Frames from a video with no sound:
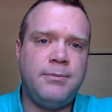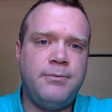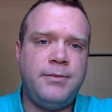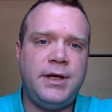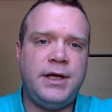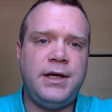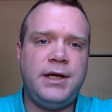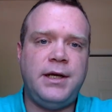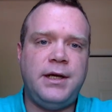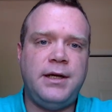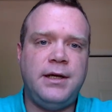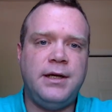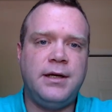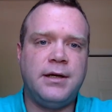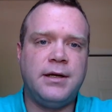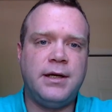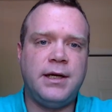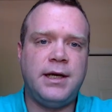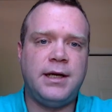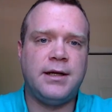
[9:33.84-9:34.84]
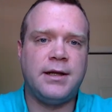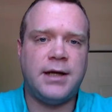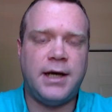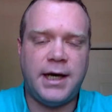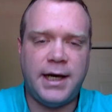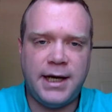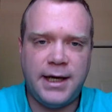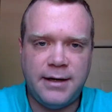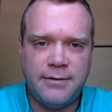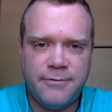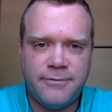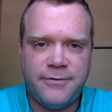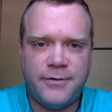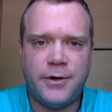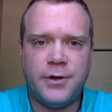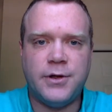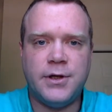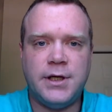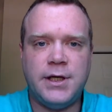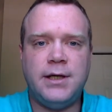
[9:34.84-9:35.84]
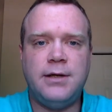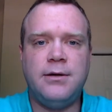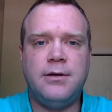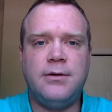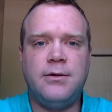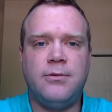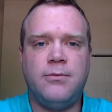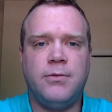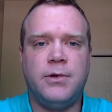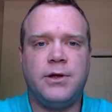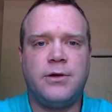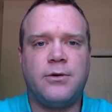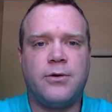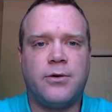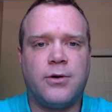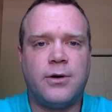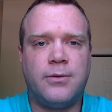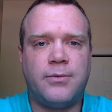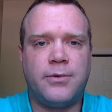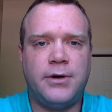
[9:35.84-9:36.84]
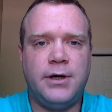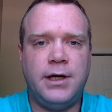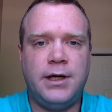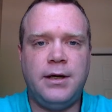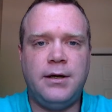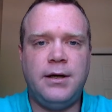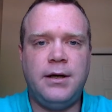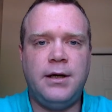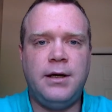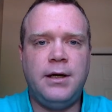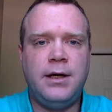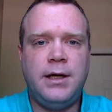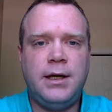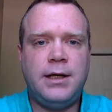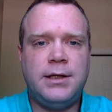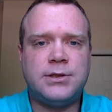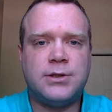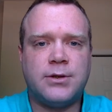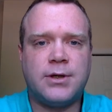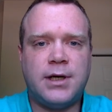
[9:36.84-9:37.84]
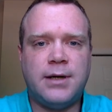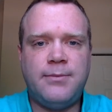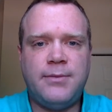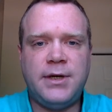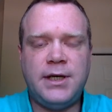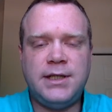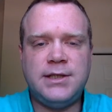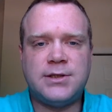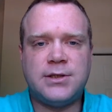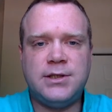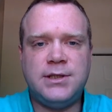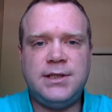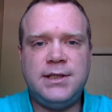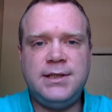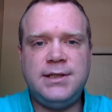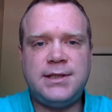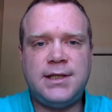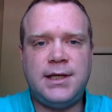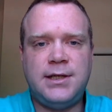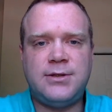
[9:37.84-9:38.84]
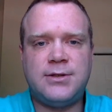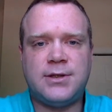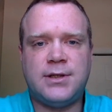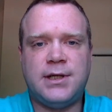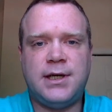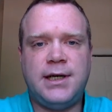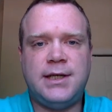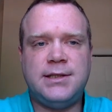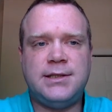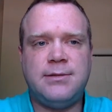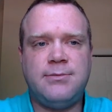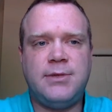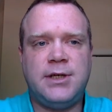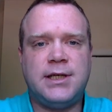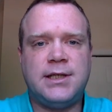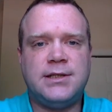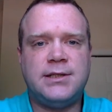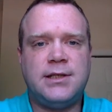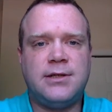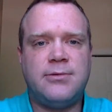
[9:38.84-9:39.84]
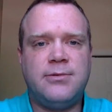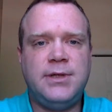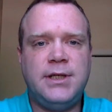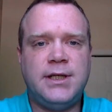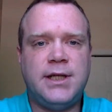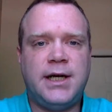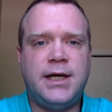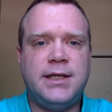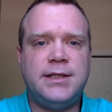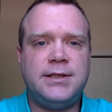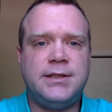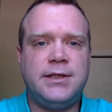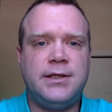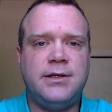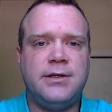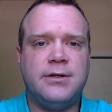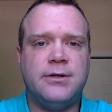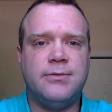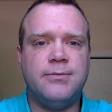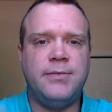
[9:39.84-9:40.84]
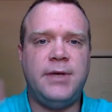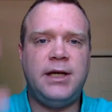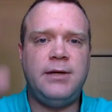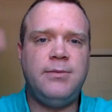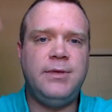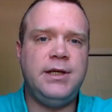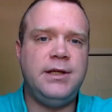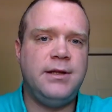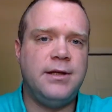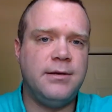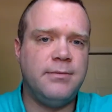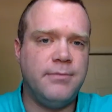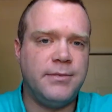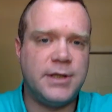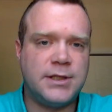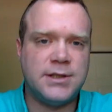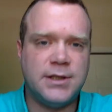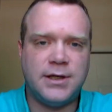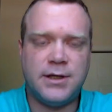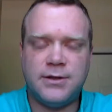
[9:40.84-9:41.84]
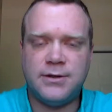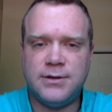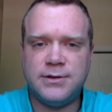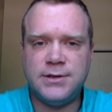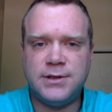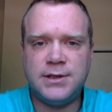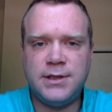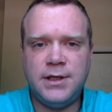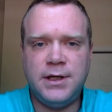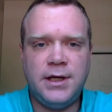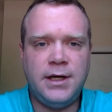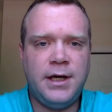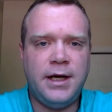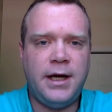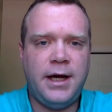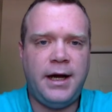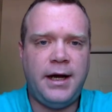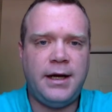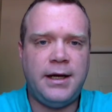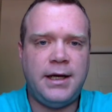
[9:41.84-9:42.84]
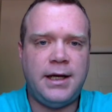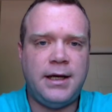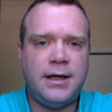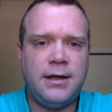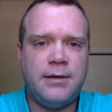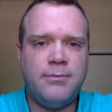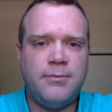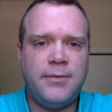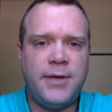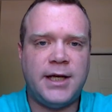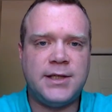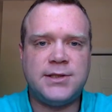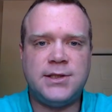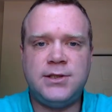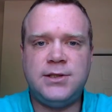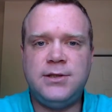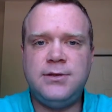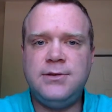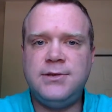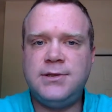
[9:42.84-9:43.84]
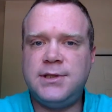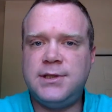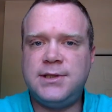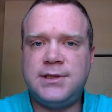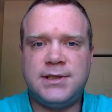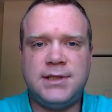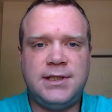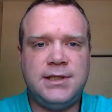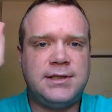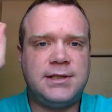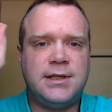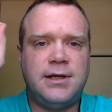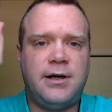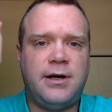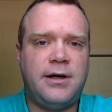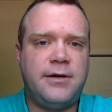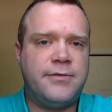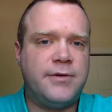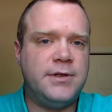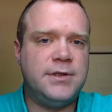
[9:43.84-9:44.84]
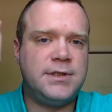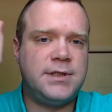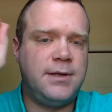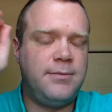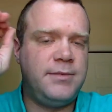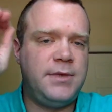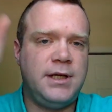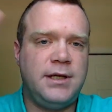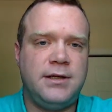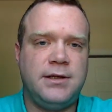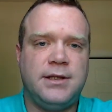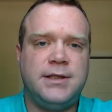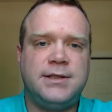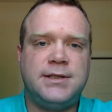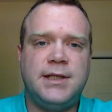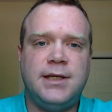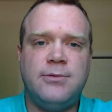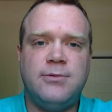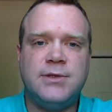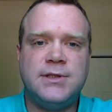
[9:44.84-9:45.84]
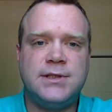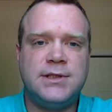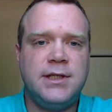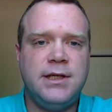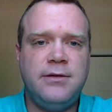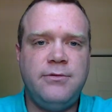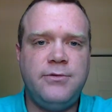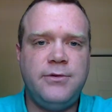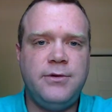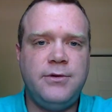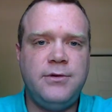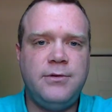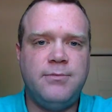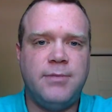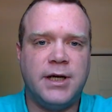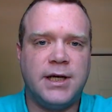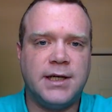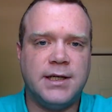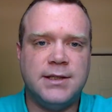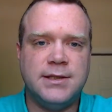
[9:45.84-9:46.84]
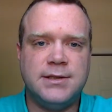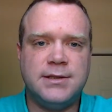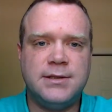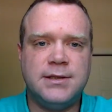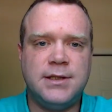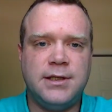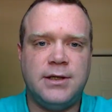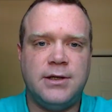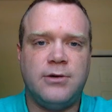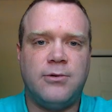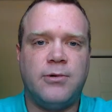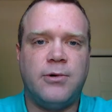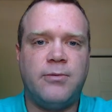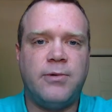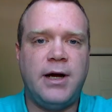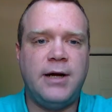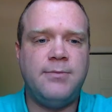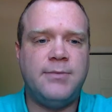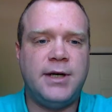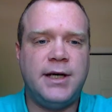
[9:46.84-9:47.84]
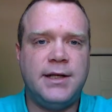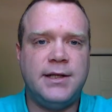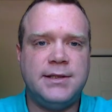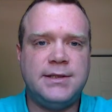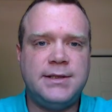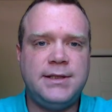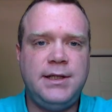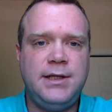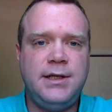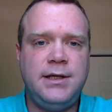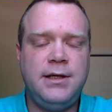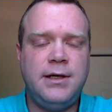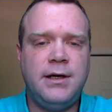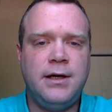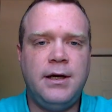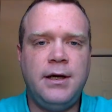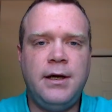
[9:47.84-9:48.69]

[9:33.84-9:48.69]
being in line fully with corporate. So companies are decentralizing because they're realizing, maybe the McDonald's in Massachusetts needs to offer something, let's say with seafood, because, we're right by the sea.